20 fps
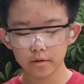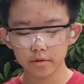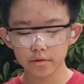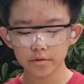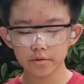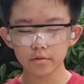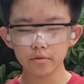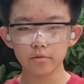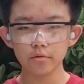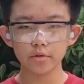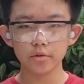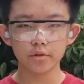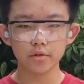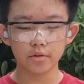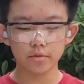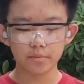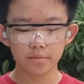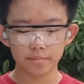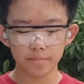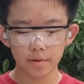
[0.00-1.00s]
our solution is
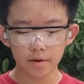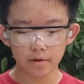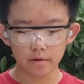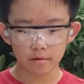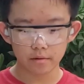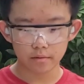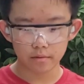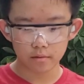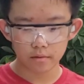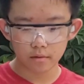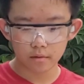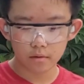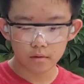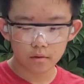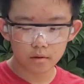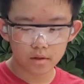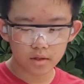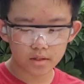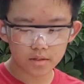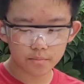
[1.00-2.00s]
prepared, let's